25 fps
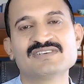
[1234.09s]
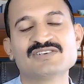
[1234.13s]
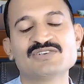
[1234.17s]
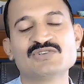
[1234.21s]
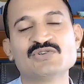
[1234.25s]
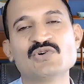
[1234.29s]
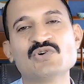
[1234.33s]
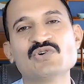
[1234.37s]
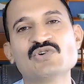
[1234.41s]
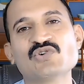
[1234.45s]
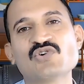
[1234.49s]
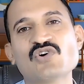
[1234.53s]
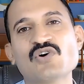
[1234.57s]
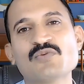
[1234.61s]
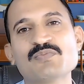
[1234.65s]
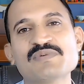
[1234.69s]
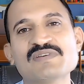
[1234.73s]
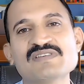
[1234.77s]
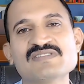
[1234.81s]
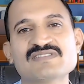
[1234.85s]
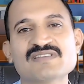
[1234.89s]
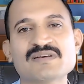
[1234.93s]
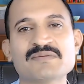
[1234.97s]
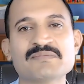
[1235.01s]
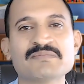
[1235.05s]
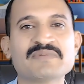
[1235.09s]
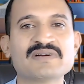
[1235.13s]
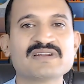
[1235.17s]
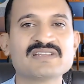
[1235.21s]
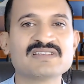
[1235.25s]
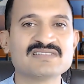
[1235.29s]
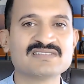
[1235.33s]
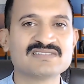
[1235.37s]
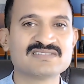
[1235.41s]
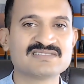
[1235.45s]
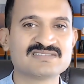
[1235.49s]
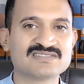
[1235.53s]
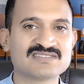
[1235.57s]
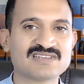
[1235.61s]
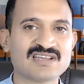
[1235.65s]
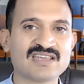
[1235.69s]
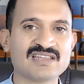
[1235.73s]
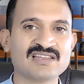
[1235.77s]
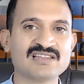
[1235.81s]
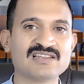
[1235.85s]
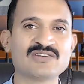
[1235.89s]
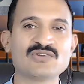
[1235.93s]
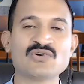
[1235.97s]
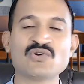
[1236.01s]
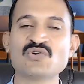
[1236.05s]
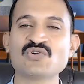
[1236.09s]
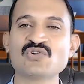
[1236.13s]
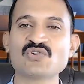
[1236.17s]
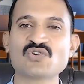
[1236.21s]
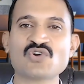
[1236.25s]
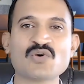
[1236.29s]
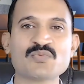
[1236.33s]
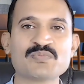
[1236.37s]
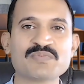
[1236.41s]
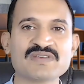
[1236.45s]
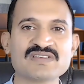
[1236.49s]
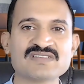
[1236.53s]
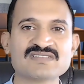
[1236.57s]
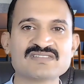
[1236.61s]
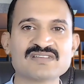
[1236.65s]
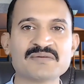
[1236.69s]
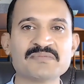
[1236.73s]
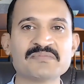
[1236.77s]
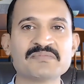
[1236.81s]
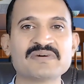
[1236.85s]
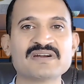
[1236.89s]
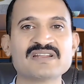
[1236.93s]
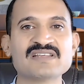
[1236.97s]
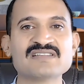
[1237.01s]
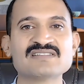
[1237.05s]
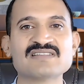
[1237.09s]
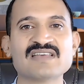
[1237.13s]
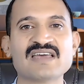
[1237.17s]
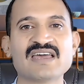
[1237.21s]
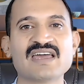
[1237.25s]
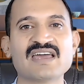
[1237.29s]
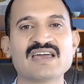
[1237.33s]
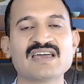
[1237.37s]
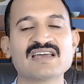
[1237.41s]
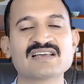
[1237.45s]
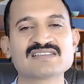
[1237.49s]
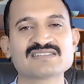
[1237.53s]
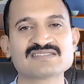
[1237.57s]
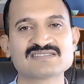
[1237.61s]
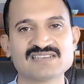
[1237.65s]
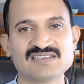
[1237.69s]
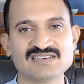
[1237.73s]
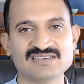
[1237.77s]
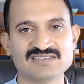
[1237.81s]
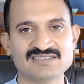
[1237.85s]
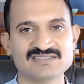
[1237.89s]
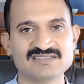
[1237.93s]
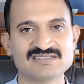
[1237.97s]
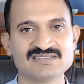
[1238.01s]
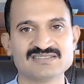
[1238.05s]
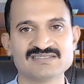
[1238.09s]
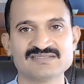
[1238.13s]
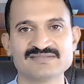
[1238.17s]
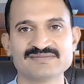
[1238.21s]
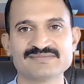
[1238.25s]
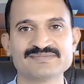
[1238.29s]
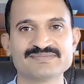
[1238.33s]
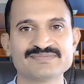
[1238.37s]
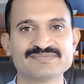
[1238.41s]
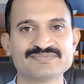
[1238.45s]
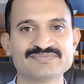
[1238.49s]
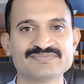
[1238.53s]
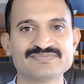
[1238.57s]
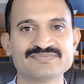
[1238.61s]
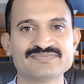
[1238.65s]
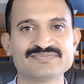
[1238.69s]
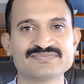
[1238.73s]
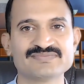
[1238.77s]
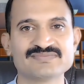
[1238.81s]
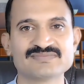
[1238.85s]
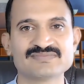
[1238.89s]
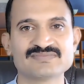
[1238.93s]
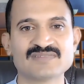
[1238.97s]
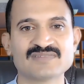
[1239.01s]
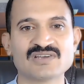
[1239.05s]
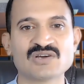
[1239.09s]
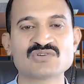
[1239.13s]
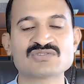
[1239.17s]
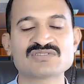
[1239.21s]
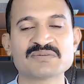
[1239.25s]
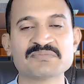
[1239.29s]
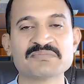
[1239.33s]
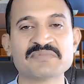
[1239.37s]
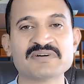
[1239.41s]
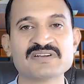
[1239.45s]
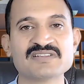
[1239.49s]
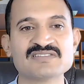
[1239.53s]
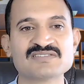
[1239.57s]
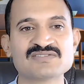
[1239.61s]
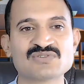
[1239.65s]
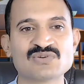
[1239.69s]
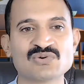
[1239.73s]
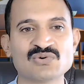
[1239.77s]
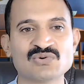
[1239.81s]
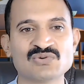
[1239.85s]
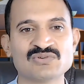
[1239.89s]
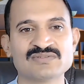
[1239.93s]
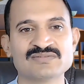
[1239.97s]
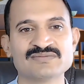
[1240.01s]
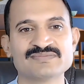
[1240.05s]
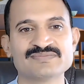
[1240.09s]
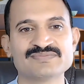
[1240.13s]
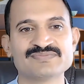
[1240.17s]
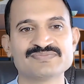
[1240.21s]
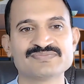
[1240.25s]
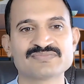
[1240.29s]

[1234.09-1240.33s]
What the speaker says: Don't copy somebody's style. Don't copy somebody's accent or somebody's tone.